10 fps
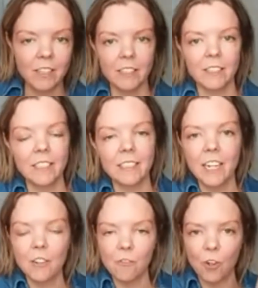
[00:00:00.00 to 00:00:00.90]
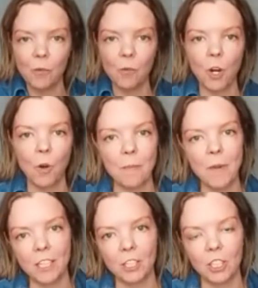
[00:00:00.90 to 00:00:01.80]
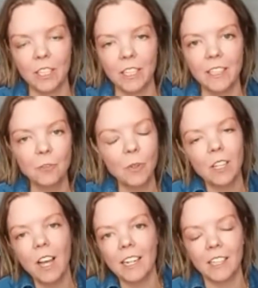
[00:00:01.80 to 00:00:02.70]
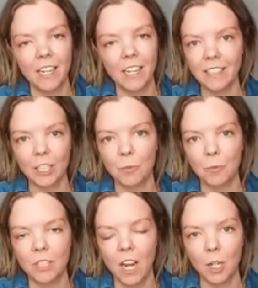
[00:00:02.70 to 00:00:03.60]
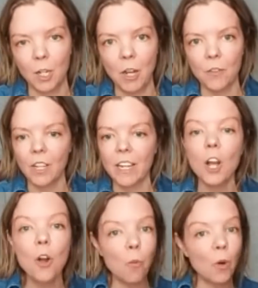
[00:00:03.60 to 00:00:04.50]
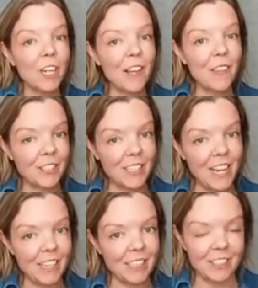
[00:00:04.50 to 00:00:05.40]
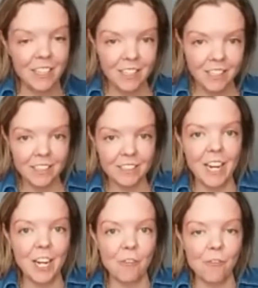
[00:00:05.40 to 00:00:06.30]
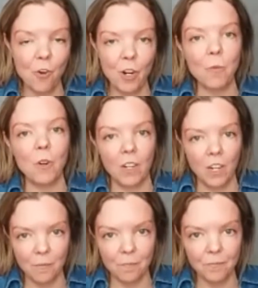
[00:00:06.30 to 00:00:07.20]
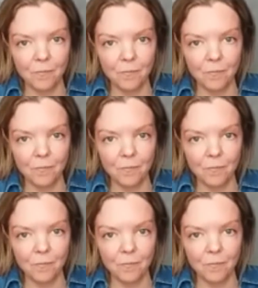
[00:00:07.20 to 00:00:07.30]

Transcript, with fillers: The desire for it will go up naturally. That's what a lot of kind of sex experts talk about. They're like, work on the sex desire for it will come.